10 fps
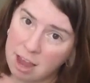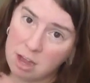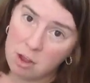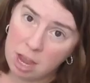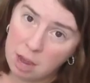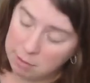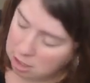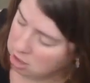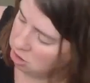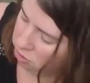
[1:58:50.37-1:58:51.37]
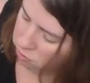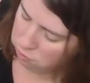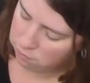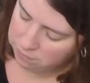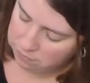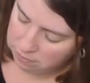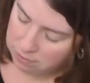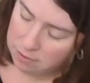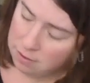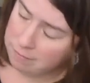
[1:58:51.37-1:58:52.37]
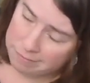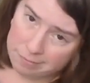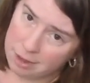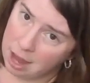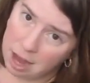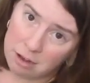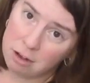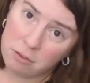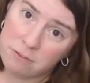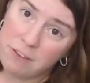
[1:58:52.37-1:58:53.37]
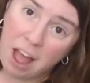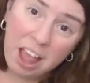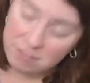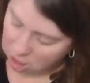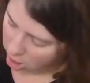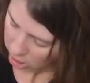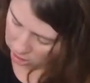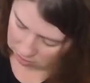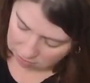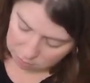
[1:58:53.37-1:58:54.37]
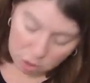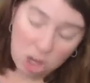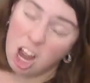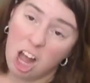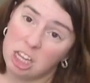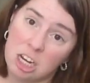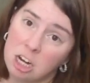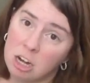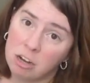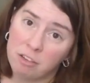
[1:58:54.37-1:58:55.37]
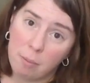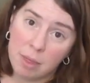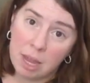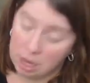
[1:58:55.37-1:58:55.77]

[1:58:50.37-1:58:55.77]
okay, I'm going to do, I don't know, 5 yards per color or something.